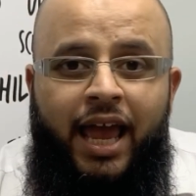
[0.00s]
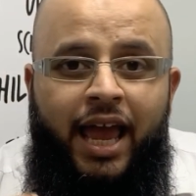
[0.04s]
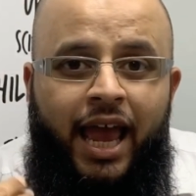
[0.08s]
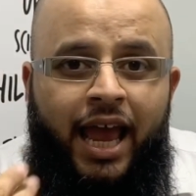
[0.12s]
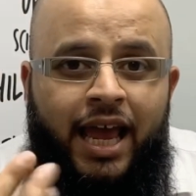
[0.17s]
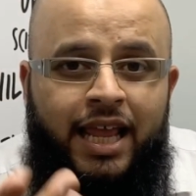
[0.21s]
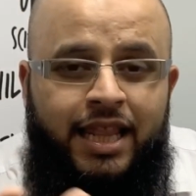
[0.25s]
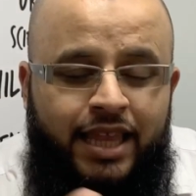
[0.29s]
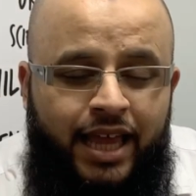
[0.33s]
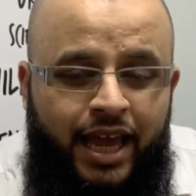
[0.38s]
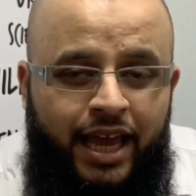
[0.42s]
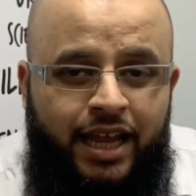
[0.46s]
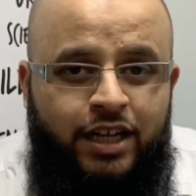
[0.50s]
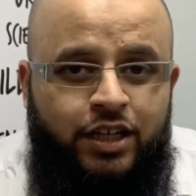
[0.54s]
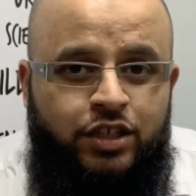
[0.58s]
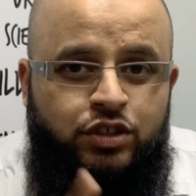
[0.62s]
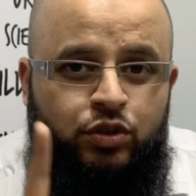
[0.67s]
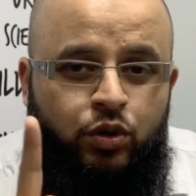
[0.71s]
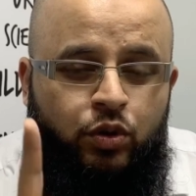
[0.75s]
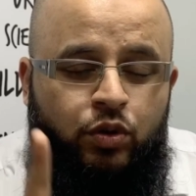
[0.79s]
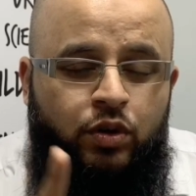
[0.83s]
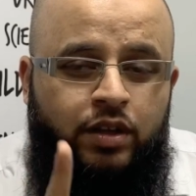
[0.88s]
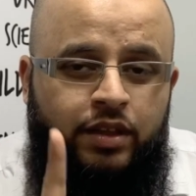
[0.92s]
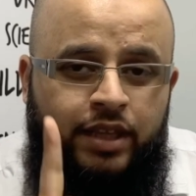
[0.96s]
And then,
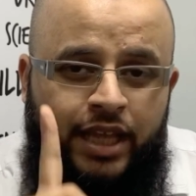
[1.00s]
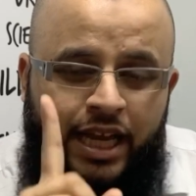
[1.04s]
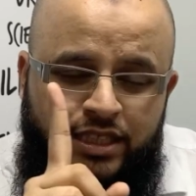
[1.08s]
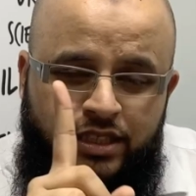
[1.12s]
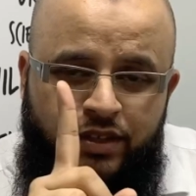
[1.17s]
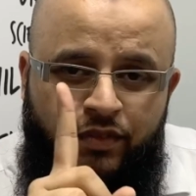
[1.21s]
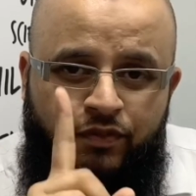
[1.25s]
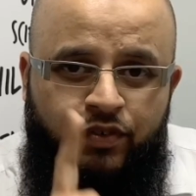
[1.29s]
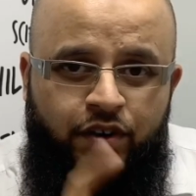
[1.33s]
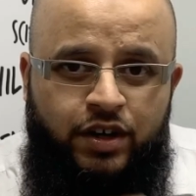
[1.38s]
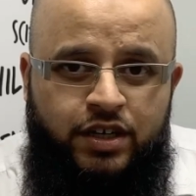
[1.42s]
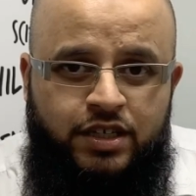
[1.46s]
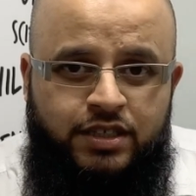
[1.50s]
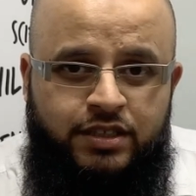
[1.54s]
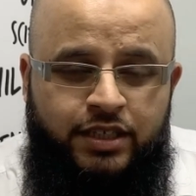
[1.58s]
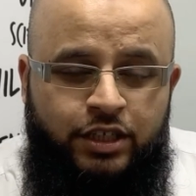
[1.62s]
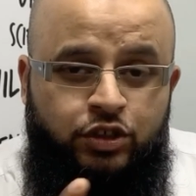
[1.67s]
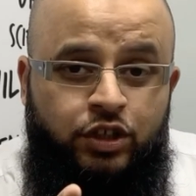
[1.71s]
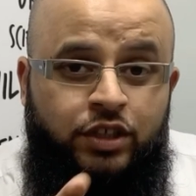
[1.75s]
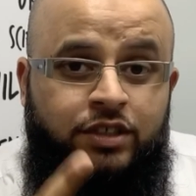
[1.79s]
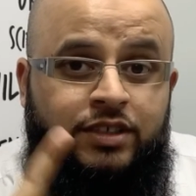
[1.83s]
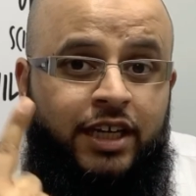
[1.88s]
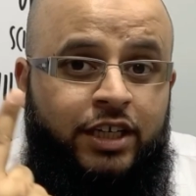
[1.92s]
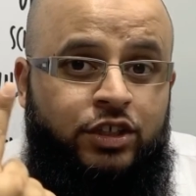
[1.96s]
so that's the first thing.
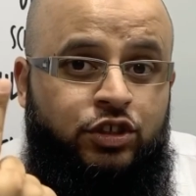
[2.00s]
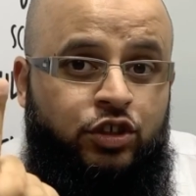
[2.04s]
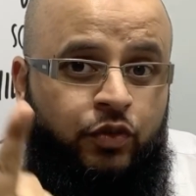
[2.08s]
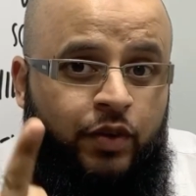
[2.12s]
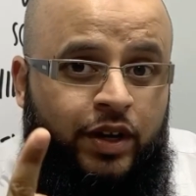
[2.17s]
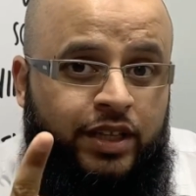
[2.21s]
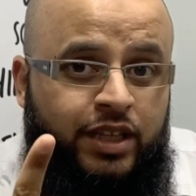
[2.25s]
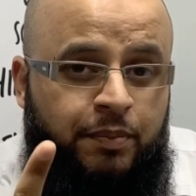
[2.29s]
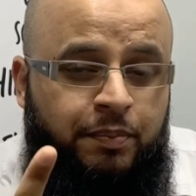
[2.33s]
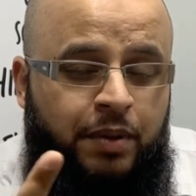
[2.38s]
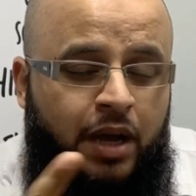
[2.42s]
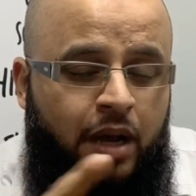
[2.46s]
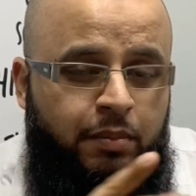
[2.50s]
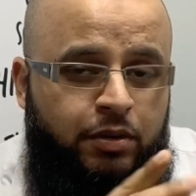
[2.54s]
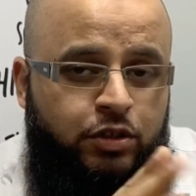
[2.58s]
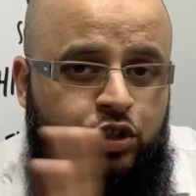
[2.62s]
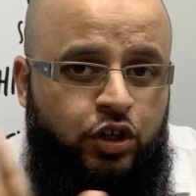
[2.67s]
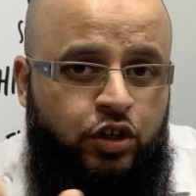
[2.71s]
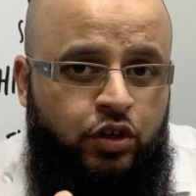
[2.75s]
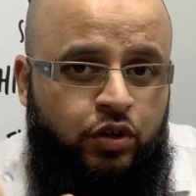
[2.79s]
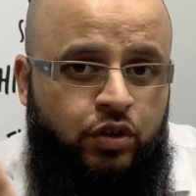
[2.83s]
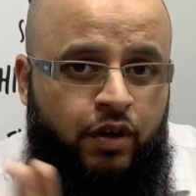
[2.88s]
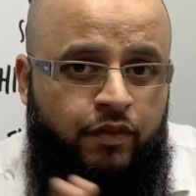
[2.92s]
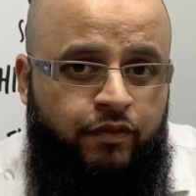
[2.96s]
She said she read the Bible,
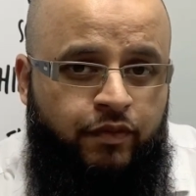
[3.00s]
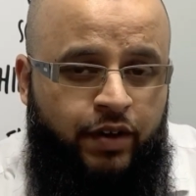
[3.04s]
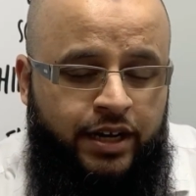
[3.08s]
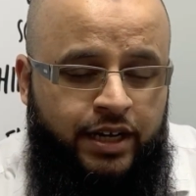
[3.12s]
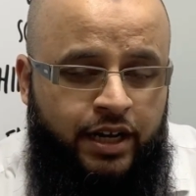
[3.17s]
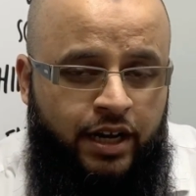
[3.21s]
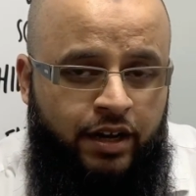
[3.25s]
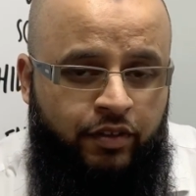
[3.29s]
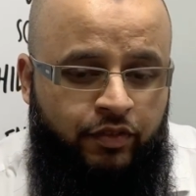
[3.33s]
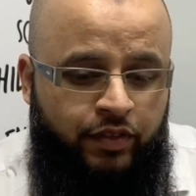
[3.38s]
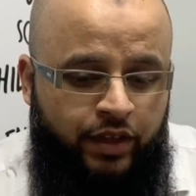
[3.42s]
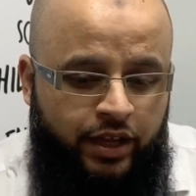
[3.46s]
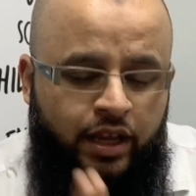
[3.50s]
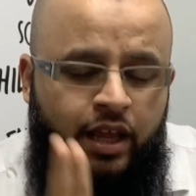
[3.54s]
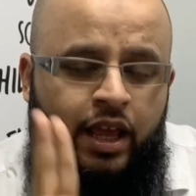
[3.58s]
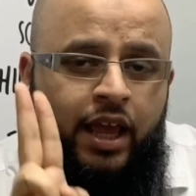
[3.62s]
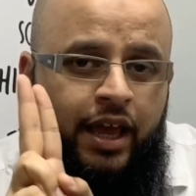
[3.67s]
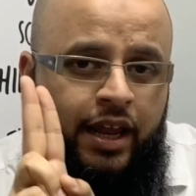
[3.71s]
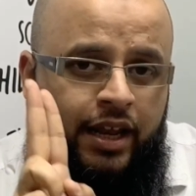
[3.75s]
she could not find anything.